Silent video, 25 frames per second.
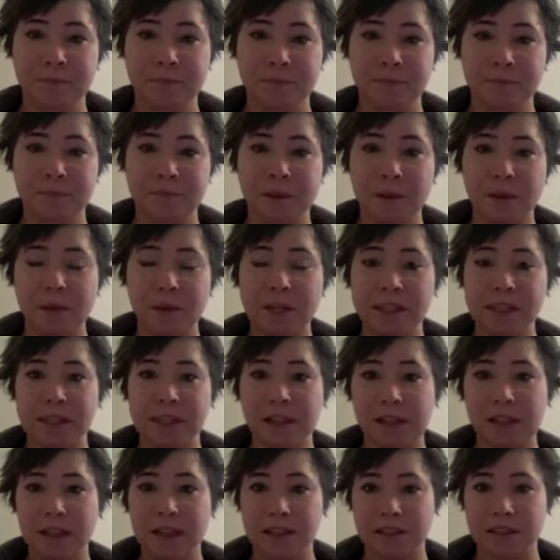basically
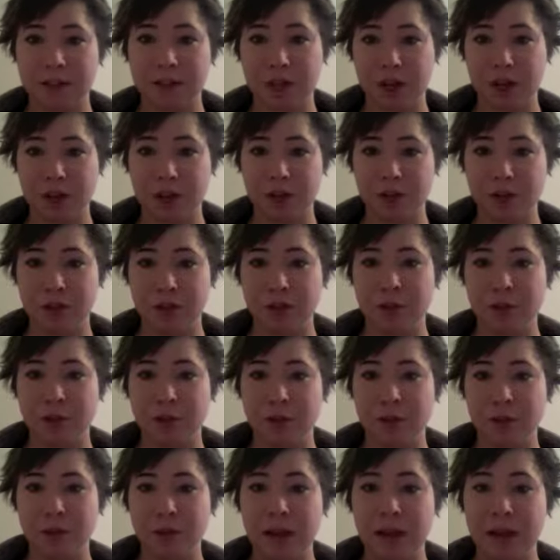as a challenge to
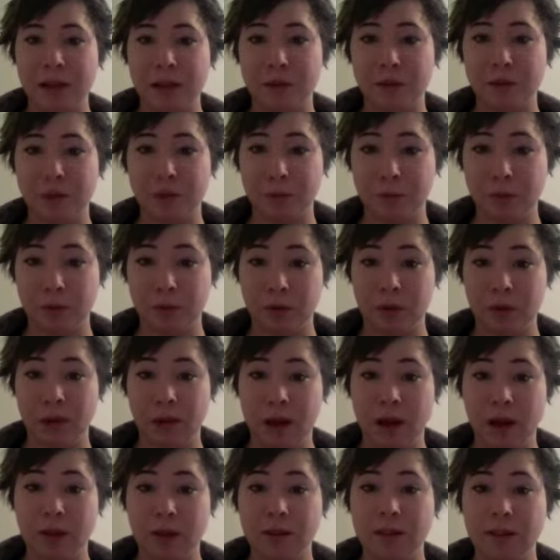Andre
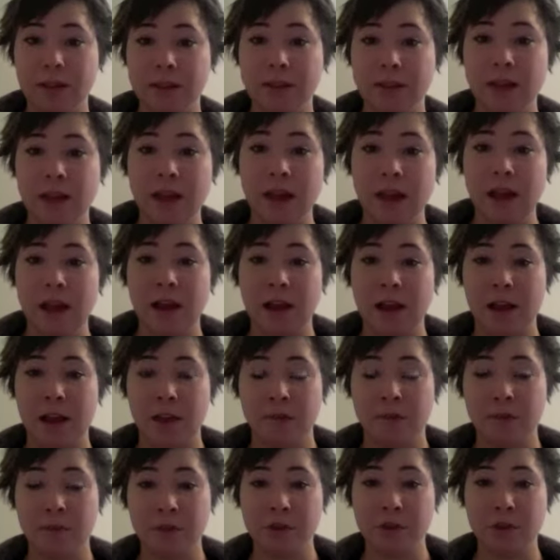Perlot's
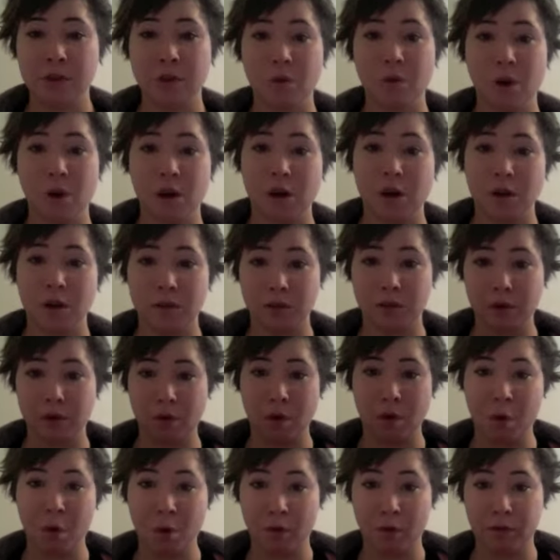so-called
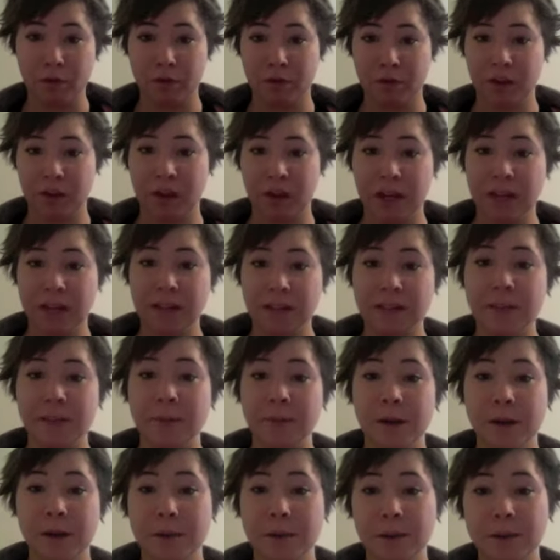overfeeding
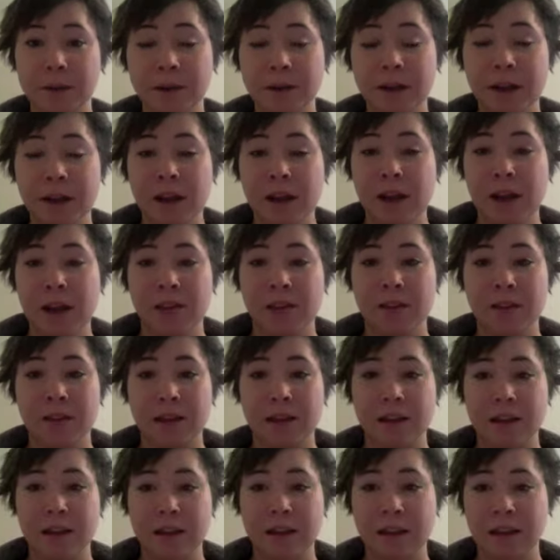experiment, that
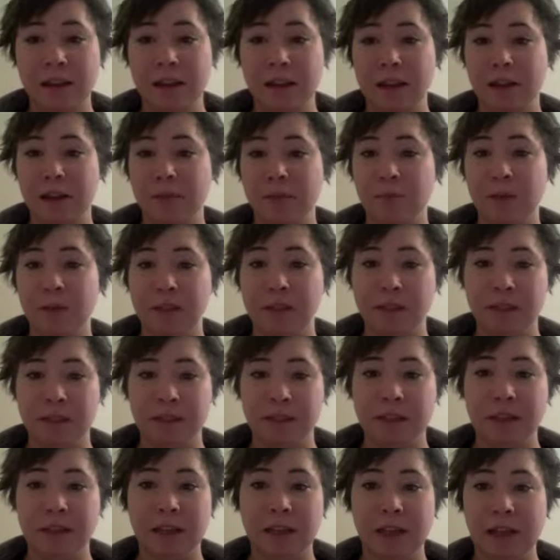he basically
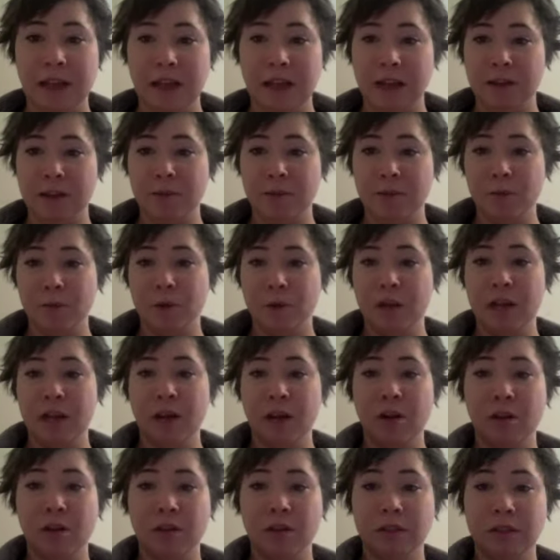ate what he called
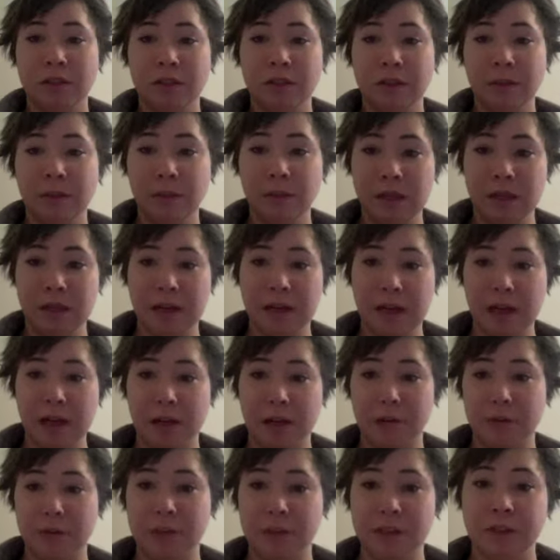unlimited
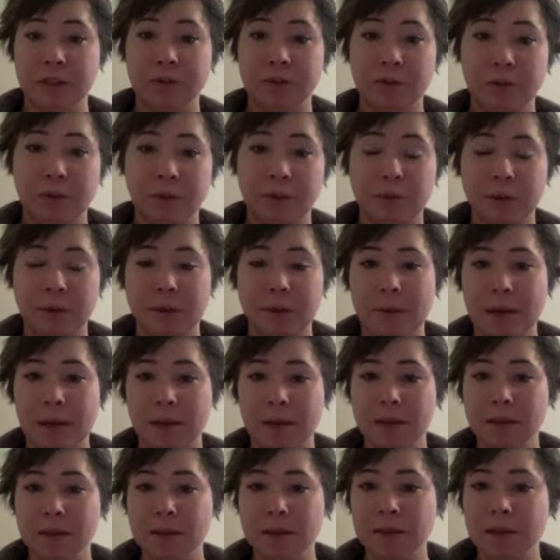calories for 3
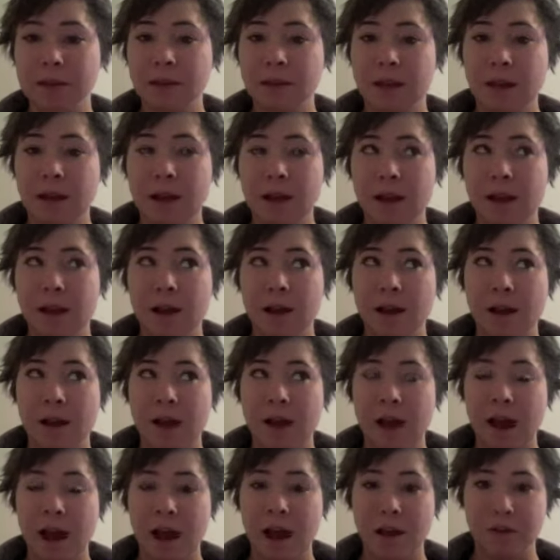months
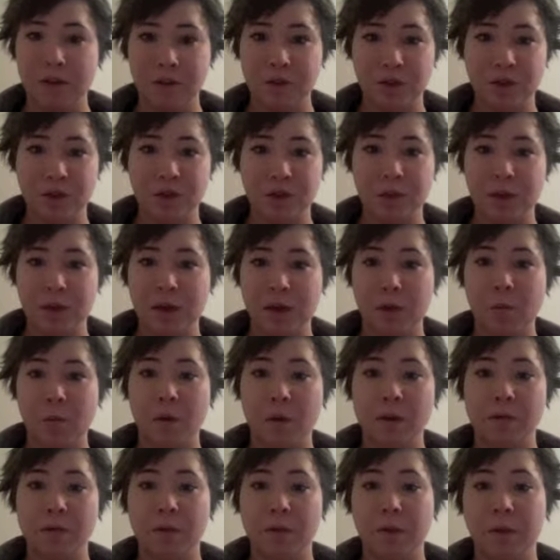after doing a
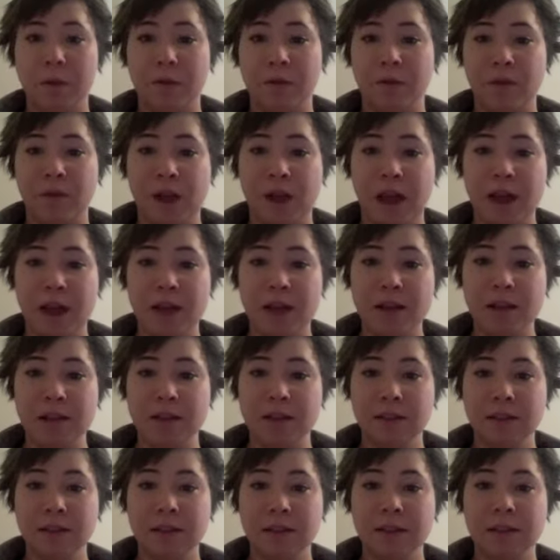1-month
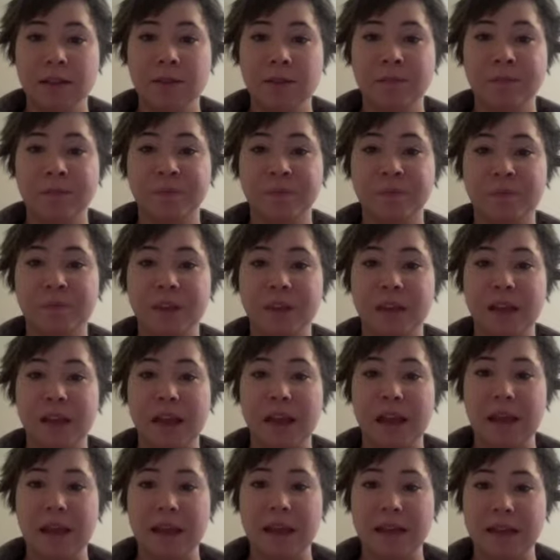fast,
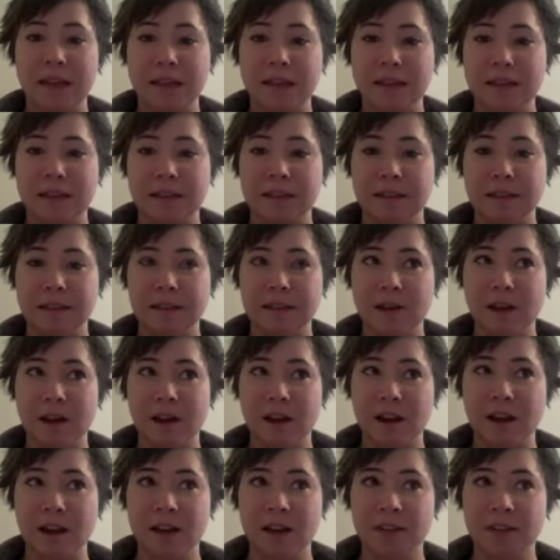and did not